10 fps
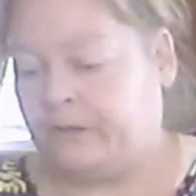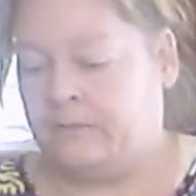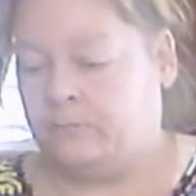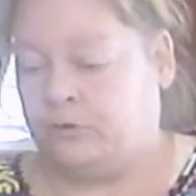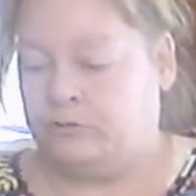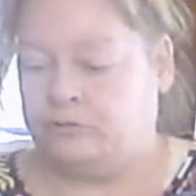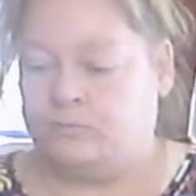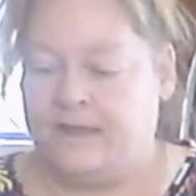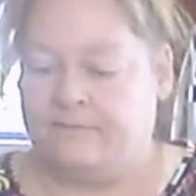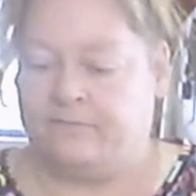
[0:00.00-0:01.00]
And then we're gonna
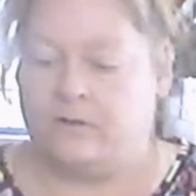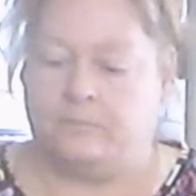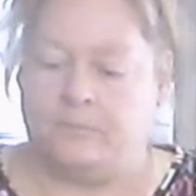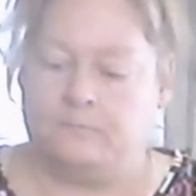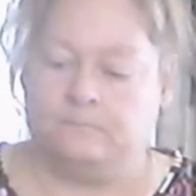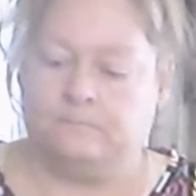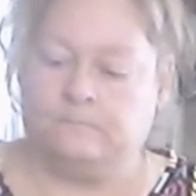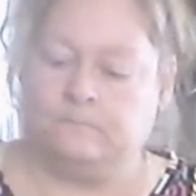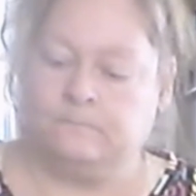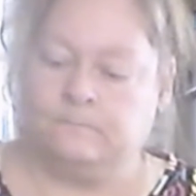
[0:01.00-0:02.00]
do a half a cup.
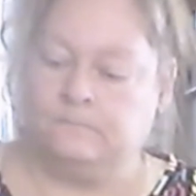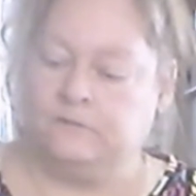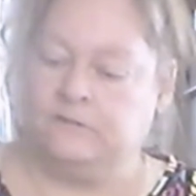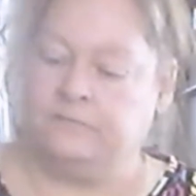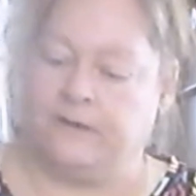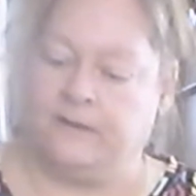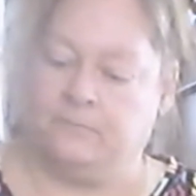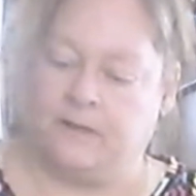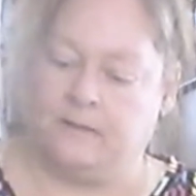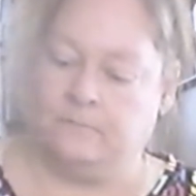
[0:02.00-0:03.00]
Let's see if I can
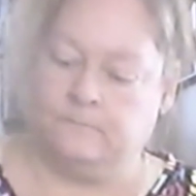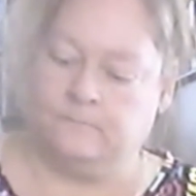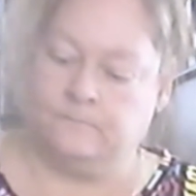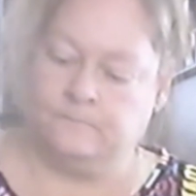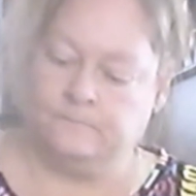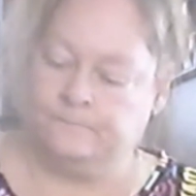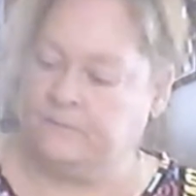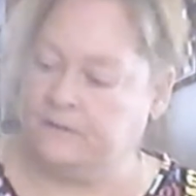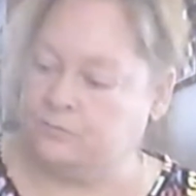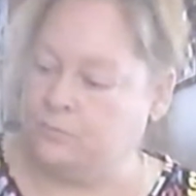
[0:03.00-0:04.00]
get
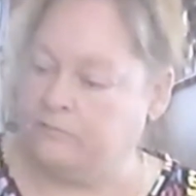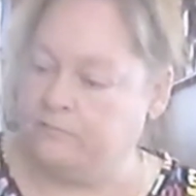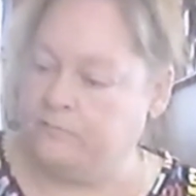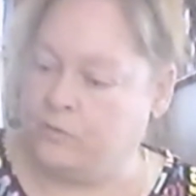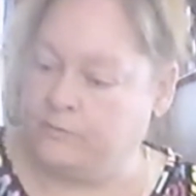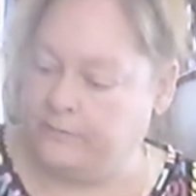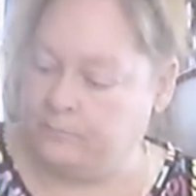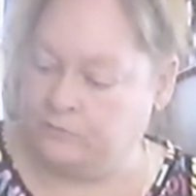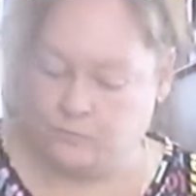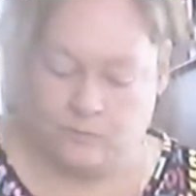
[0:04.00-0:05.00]
that's 1/4,
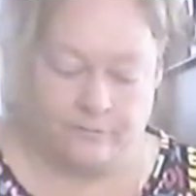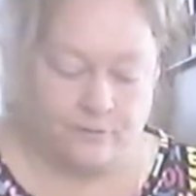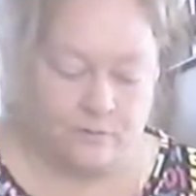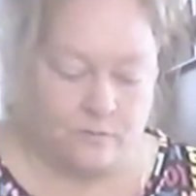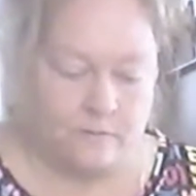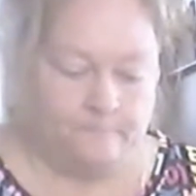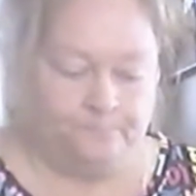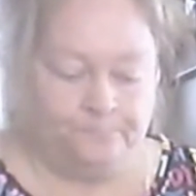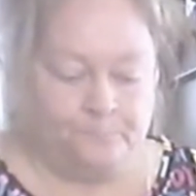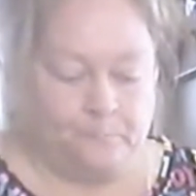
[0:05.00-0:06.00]
that's 1/3.
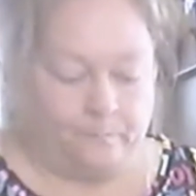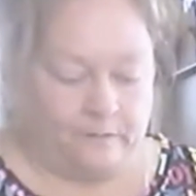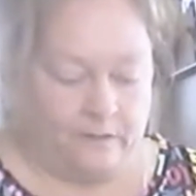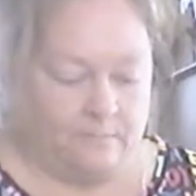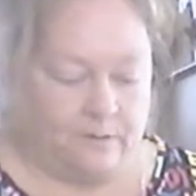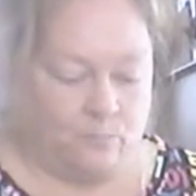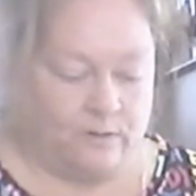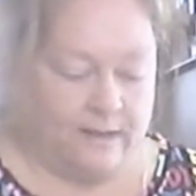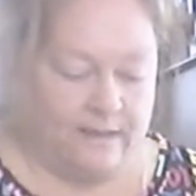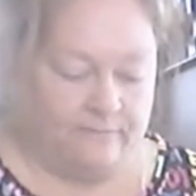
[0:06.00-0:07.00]
I'll get my
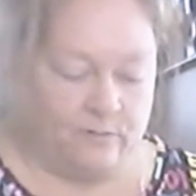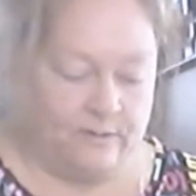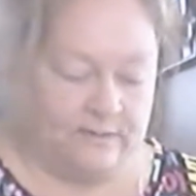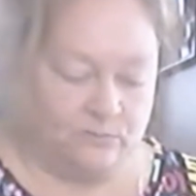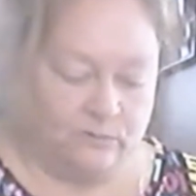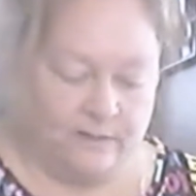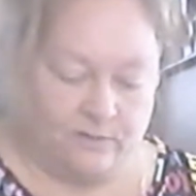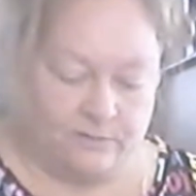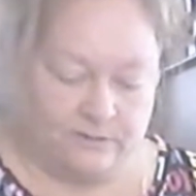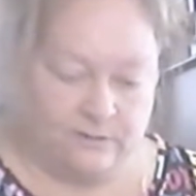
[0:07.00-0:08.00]
1/2 here. And it's really
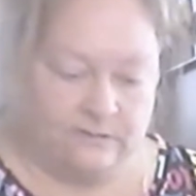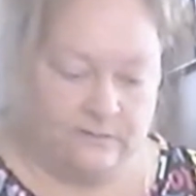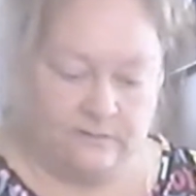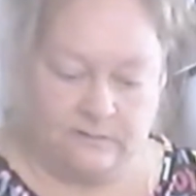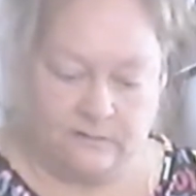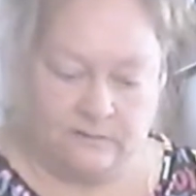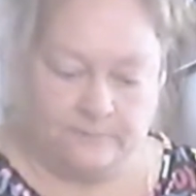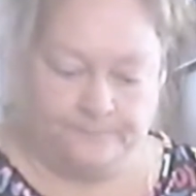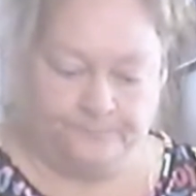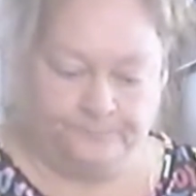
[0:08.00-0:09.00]
hard to see these,
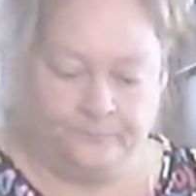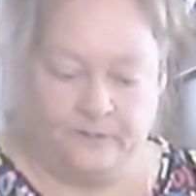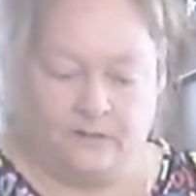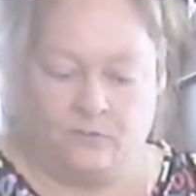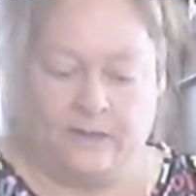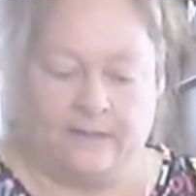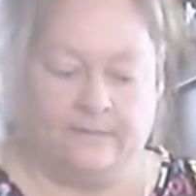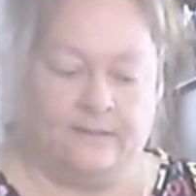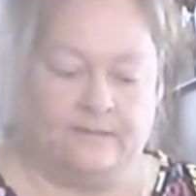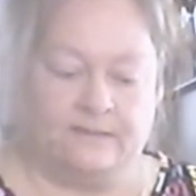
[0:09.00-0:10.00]
okay,
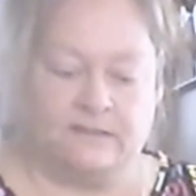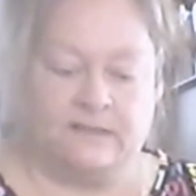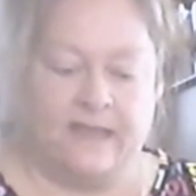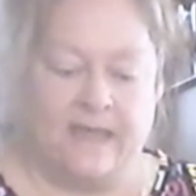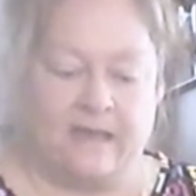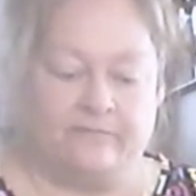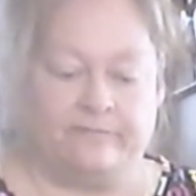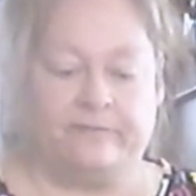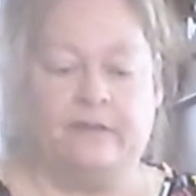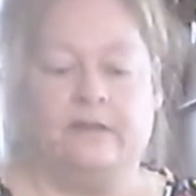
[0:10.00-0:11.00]
and then this is a
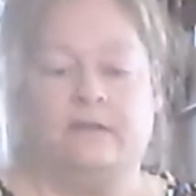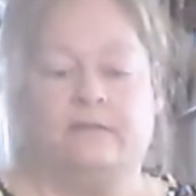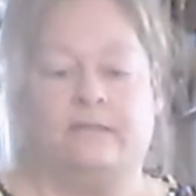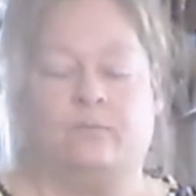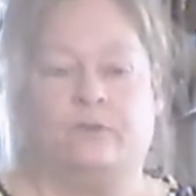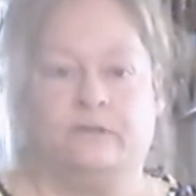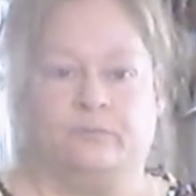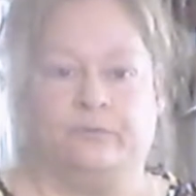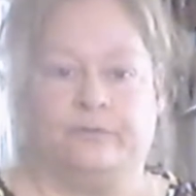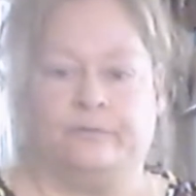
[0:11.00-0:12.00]
half that we did
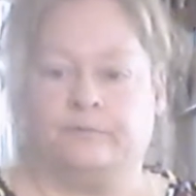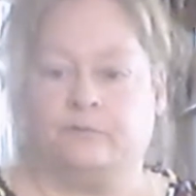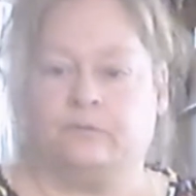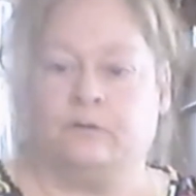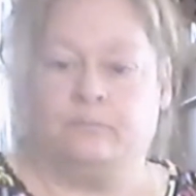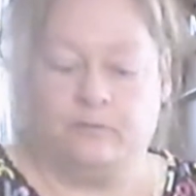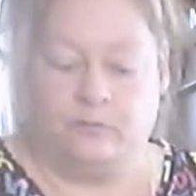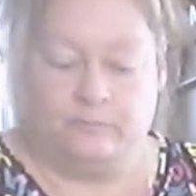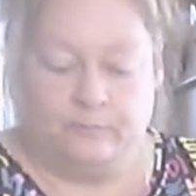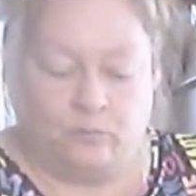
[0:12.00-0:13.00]
with so we're gonna put a
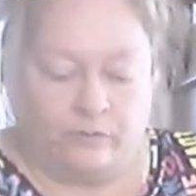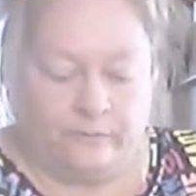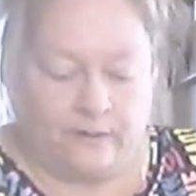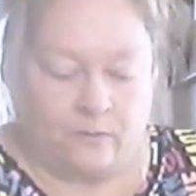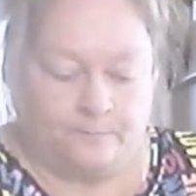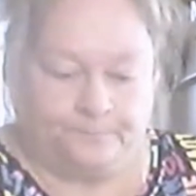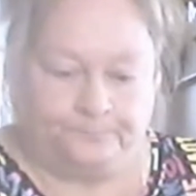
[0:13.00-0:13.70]
little bit more in there.